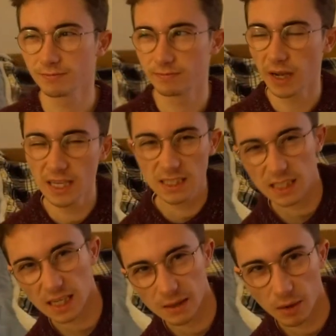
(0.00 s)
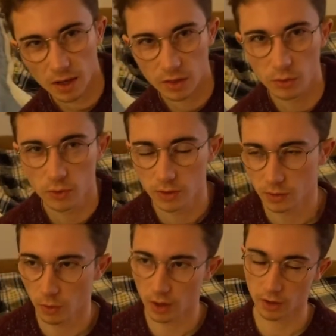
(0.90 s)
Basically, my
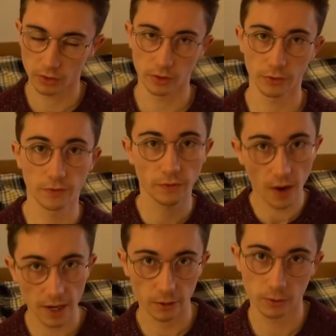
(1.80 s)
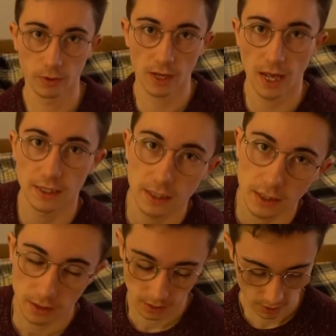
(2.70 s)
thoughts were on the final edit
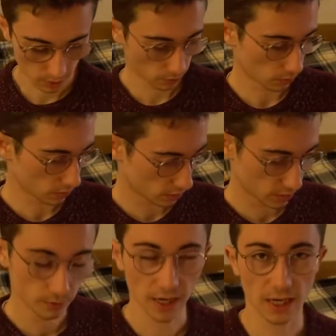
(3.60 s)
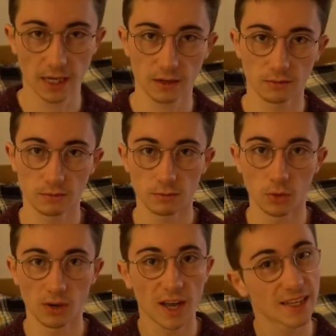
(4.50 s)
was to make it
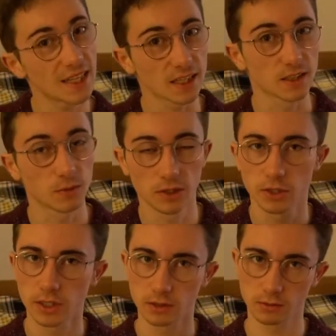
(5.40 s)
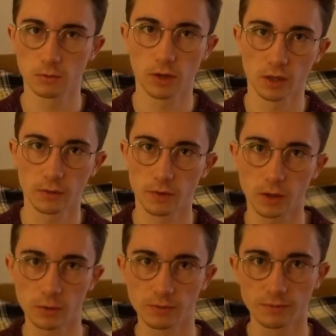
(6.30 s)
more like this, which is one of the
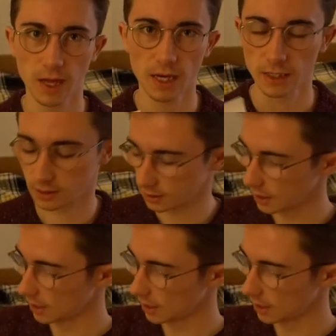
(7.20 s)
final edits.